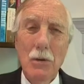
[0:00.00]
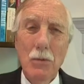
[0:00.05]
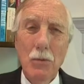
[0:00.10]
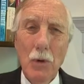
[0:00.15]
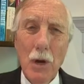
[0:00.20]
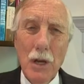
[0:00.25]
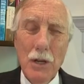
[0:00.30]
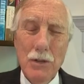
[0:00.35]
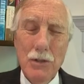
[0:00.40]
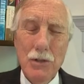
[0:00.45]

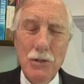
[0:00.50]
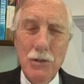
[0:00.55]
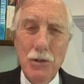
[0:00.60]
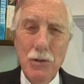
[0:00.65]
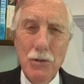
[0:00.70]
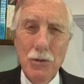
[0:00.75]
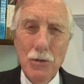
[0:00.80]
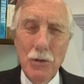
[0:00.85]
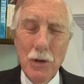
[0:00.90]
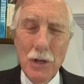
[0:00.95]
was
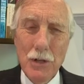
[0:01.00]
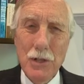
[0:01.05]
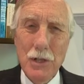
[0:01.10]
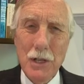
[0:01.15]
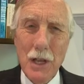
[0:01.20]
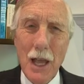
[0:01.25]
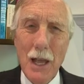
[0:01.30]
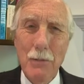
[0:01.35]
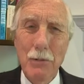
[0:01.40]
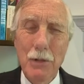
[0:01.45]
to
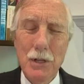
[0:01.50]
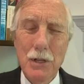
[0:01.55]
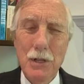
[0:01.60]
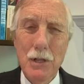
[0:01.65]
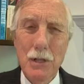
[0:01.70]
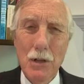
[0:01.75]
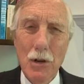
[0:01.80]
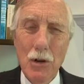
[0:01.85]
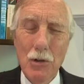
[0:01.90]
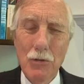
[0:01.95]
establish
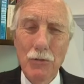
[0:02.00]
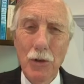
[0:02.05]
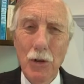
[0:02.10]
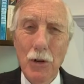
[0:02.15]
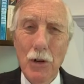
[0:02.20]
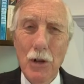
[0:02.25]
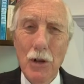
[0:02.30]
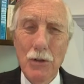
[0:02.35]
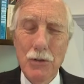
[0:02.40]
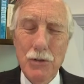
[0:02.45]
an
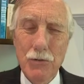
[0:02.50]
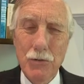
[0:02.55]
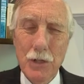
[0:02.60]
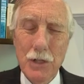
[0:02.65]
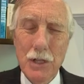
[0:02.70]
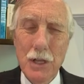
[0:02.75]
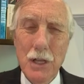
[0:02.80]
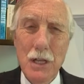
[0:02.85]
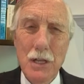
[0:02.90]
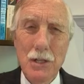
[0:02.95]
overall
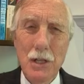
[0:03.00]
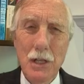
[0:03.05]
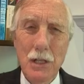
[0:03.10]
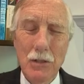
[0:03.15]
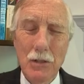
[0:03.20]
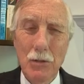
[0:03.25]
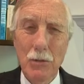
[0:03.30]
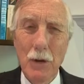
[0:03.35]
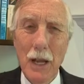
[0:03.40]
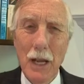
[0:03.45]

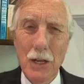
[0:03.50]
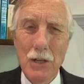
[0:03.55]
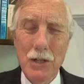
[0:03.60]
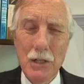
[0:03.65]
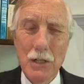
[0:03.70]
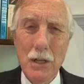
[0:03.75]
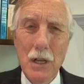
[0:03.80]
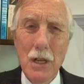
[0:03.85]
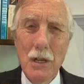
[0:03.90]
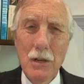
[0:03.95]
strategic
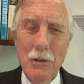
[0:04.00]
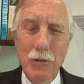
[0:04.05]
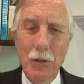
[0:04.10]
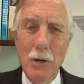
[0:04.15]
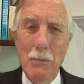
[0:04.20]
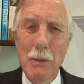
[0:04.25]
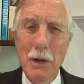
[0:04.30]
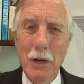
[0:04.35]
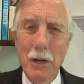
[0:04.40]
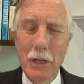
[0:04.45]
direction
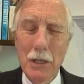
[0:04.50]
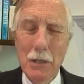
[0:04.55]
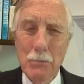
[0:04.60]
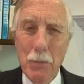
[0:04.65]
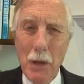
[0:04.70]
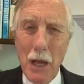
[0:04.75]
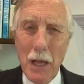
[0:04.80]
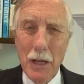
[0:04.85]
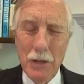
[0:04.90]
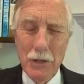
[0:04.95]
for American
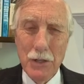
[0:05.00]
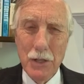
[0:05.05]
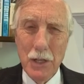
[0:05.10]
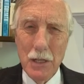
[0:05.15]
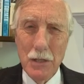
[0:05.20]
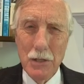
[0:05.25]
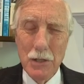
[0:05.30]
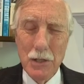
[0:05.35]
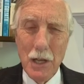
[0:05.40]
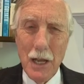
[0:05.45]

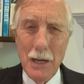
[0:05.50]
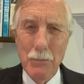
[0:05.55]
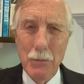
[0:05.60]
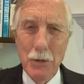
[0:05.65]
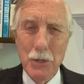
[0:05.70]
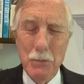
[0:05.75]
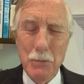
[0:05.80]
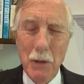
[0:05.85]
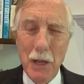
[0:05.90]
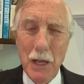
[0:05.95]
policy in
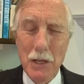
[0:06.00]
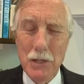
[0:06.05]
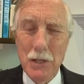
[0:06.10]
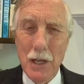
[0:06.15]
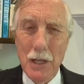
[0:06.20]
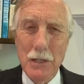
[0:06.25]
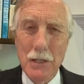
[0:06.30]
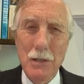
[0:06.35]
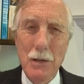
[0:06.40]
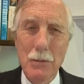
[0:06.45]
cyberspace.
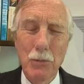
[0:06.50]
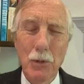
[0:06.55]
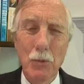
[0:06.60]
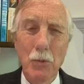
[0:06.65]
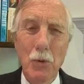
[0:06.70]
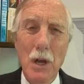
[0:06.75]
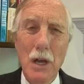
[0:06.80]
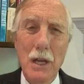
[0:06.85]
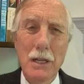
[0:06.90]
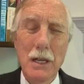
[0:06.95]
That's number
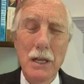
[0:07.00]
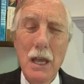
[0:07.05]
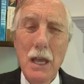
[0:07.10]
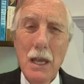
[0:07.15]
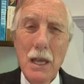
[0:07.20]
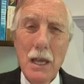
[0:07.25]
one.